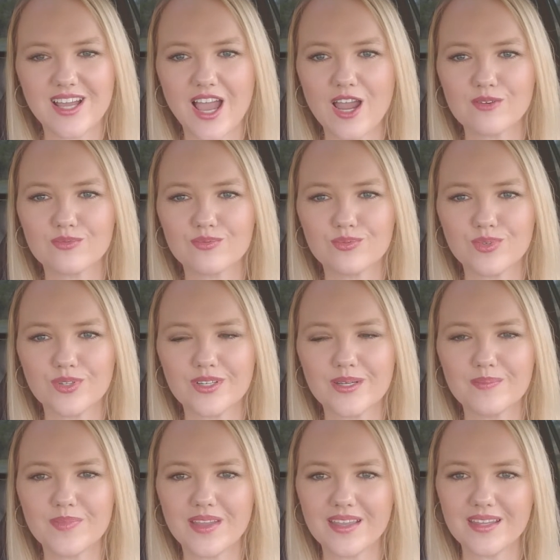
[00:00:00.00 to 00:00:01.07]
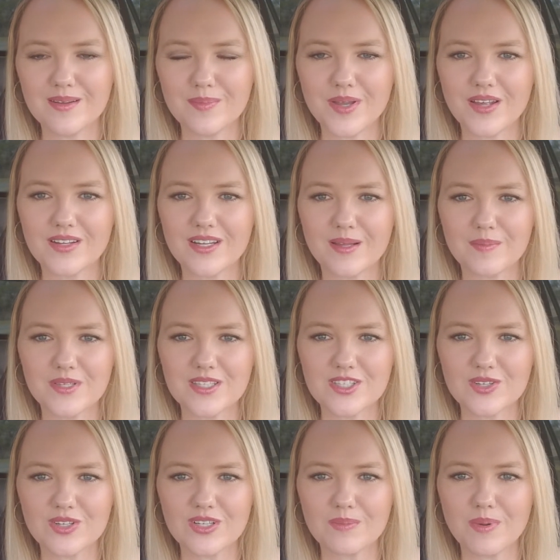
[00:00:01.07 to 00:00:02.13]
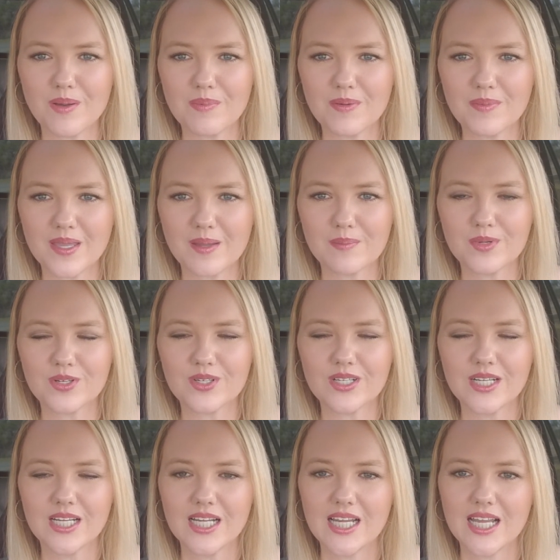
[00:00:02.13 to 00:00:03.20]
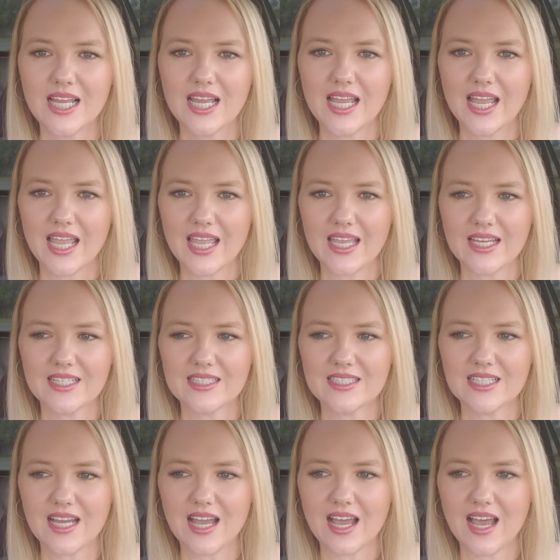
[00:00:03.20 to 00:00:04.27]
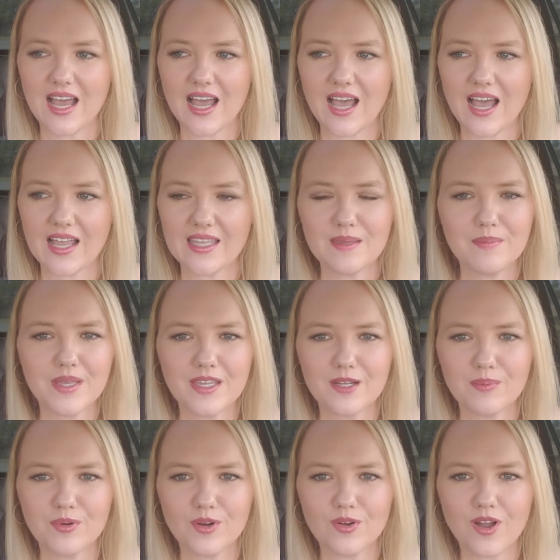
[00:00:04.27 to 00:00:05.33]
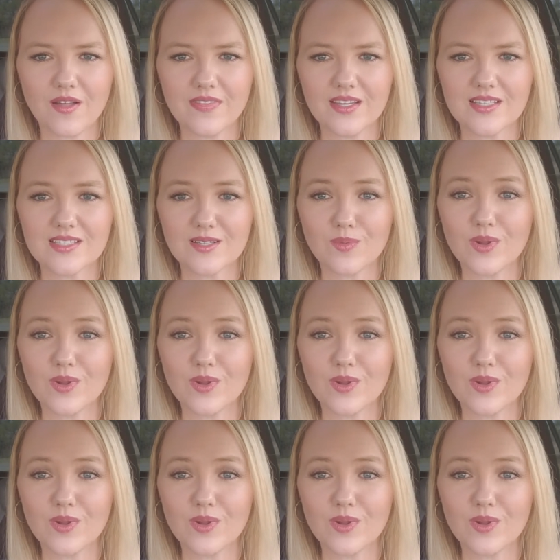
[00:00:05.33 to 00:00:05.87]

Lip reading: I really am thinking about it. I'm considering a pop-up camper, and I keep making a pro-con list.